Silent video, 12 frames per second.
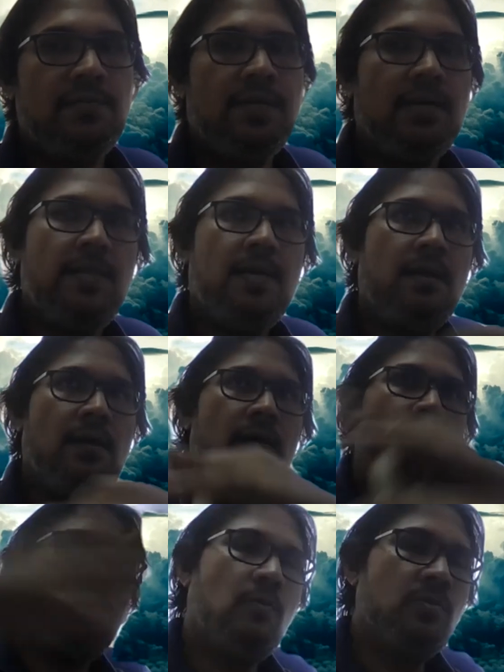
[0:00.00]
where there are
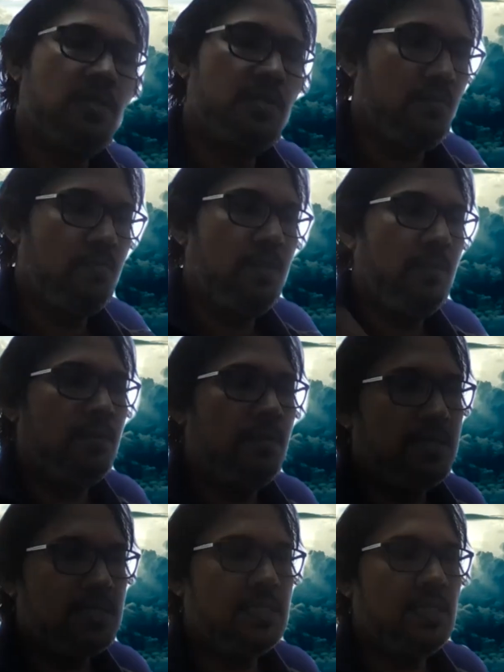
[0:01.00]
thousands of people,
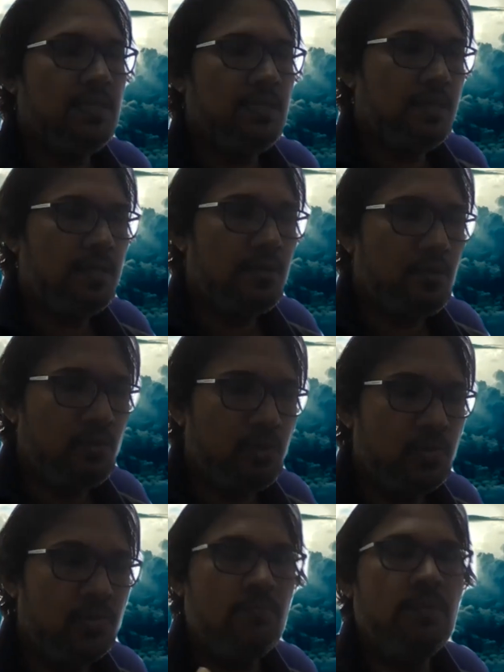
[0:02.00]
but still uh, the coach
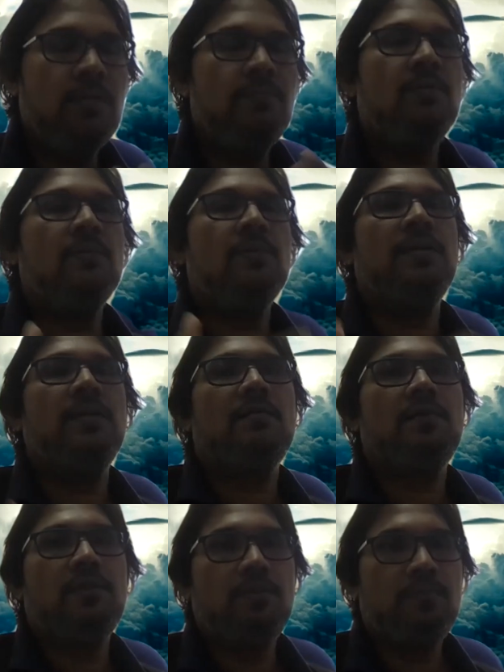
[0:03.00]
should be able to connect
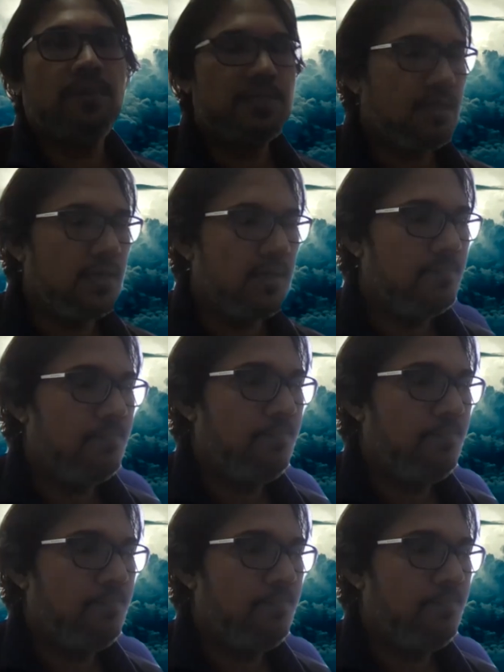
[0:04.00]
with you personally